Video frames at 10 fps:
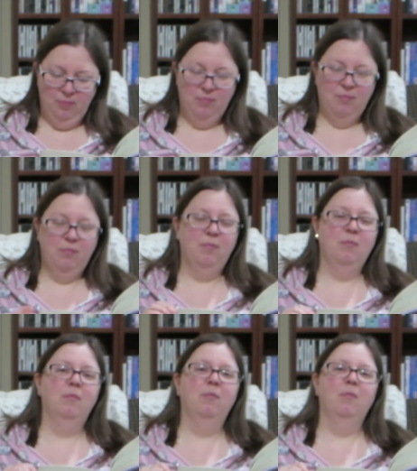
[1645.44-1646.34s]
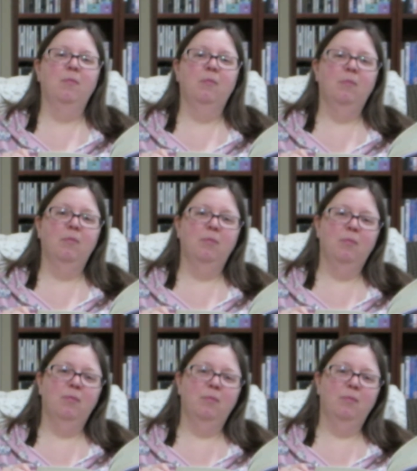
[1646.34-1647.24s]

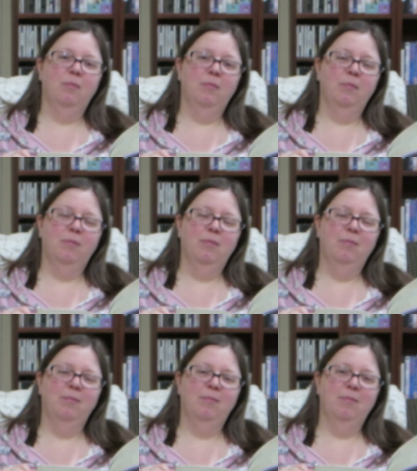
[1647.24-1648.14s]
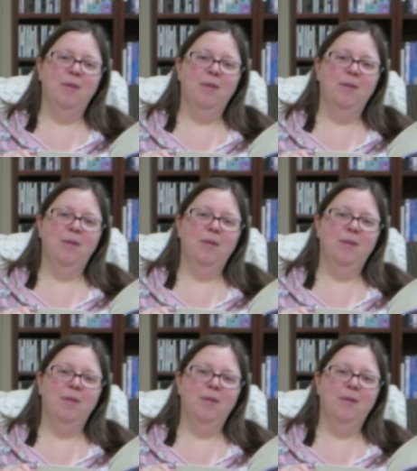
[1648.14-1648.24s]
(no one is talking)